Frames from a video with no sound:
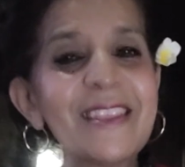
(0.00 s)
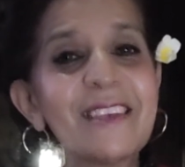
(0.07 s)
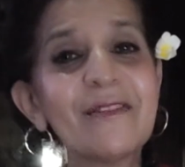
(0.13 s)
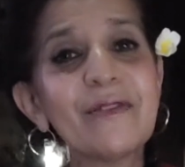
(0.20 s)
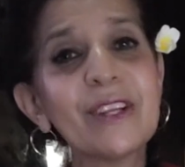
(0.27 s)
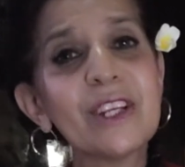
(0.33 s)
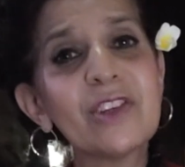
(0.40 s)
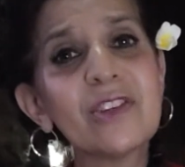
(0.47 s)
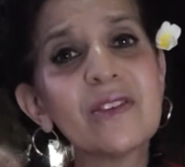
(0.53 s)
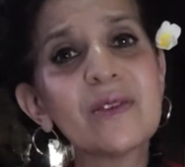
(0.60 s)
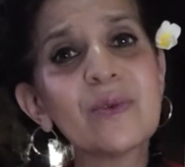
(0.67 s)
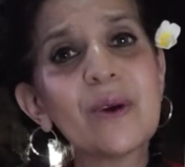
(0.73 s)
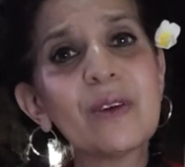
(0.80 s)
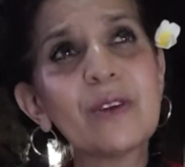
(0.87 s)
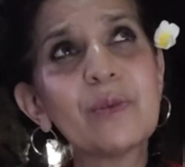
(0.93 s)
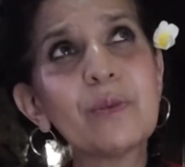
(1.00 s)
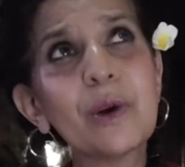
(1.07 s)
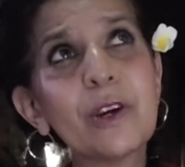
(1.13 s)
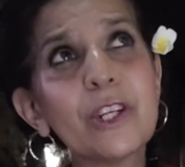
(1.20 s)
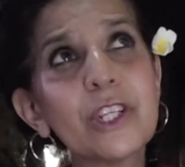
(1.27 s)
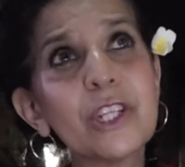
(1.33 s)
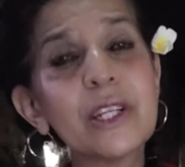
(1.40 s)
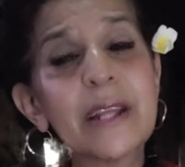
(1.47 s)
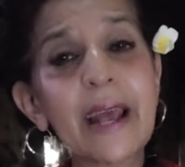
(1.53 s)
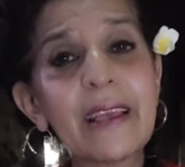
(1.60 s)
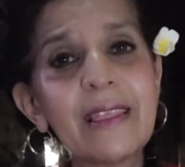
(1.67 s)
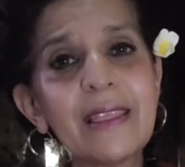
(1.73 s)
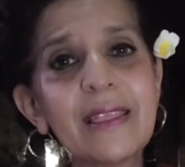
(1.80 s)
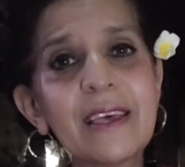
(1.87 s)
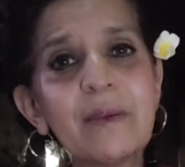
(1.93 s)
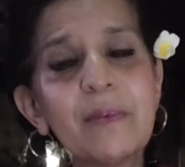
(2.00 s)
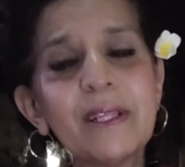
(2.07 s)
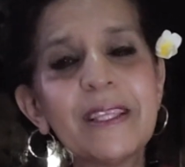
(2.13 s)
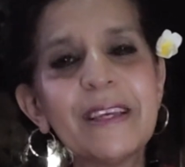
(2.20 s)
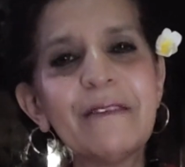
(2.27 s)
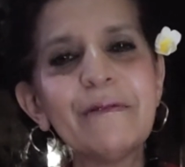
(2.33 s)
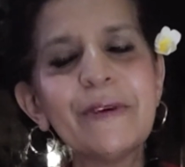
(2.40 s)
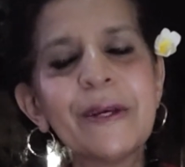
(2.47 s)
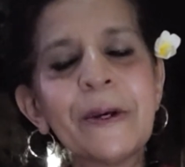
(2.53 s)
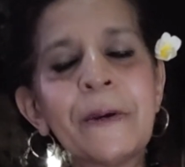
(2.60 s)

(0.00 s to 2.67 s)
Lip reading: and finishes around March 9th, I believe.